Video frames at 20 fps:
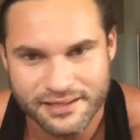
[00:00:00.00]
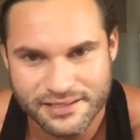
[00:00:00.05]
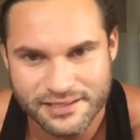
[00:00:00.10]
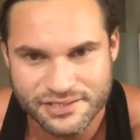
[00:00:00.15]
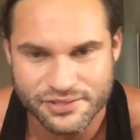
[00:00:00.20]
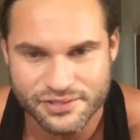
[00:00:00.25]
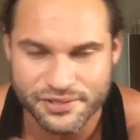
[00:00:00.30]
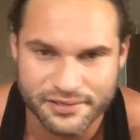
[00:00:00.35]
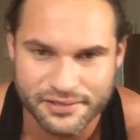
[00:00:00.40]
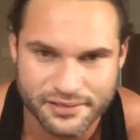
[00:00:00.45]

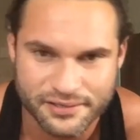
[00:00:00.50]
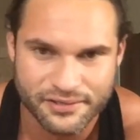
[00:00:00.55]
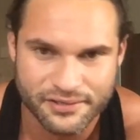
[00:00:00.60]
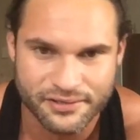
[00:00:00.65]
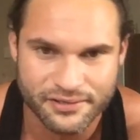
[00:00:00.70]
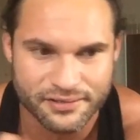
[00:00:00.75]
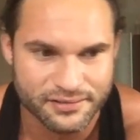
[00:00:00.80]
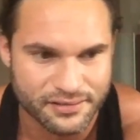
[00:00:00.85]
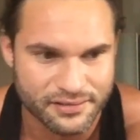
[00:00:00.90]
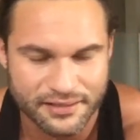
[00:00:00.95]
So
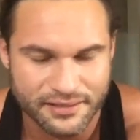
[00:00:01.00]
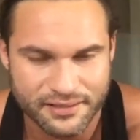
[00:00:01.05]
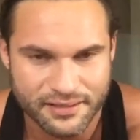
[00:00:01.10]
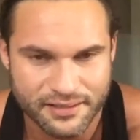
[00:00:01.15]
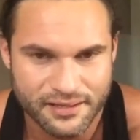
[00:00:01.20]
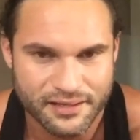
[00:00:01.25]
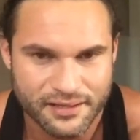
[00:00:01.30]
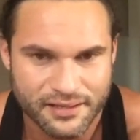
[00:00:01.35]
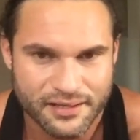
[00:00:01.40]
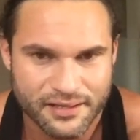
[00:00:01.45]
you
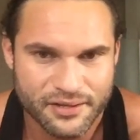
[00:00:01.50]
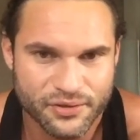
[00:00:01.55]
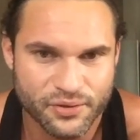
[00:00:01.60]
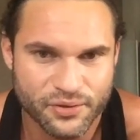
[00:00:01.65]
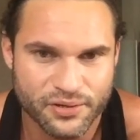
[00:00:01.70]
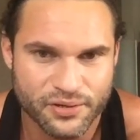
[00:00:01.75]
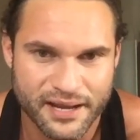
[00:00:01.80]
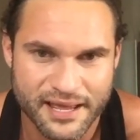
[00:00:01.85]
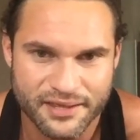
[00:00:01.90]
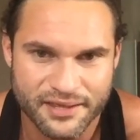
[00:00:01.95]

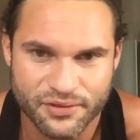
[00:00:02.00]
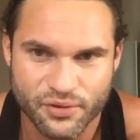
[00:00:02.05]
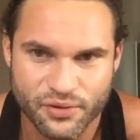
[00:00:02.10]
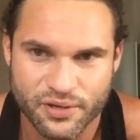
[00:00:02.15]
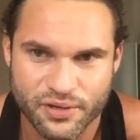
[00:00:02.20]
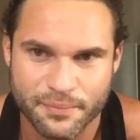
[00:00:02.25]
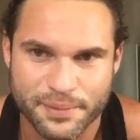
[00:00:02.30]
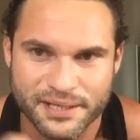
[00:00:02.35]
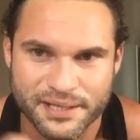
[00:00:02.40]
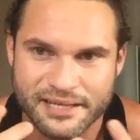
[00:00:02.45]

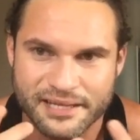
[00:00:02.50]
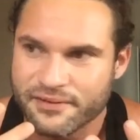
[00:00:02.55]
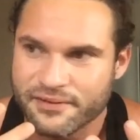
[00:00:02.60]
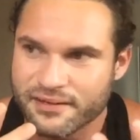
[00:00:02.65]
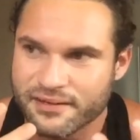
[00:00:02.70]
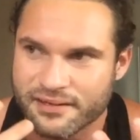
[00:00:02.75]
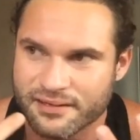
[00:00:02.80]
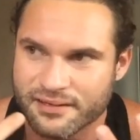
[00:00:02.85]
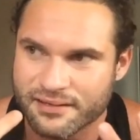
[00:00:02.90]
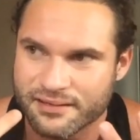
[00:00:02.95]
could be
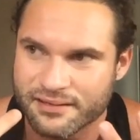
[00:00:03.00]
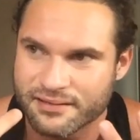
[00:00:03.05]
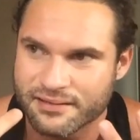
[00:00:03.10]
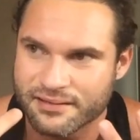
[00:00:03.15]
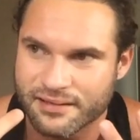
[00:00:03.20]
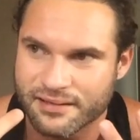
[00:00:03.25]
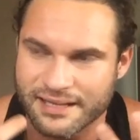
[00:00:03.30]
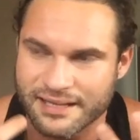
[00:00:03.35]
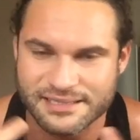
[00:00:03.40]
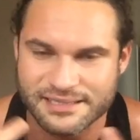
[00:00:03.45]
living
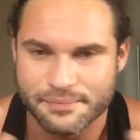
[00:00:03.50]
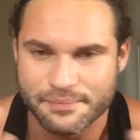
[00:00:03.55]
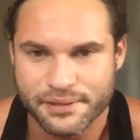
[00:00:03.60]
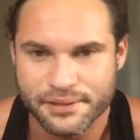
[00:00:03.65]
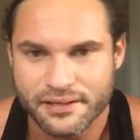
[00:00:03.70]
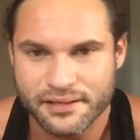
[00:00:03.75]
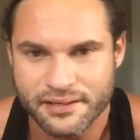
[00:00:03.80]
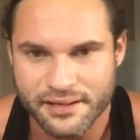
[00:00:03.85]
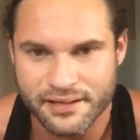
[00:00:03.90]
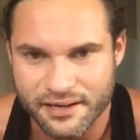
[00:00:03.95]
as a
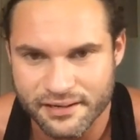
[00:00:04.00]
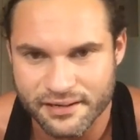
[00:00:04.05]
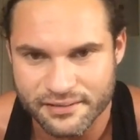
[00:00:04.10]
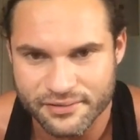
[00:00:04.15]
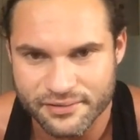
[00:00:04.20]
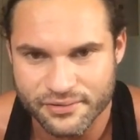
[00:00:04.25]
billionaire.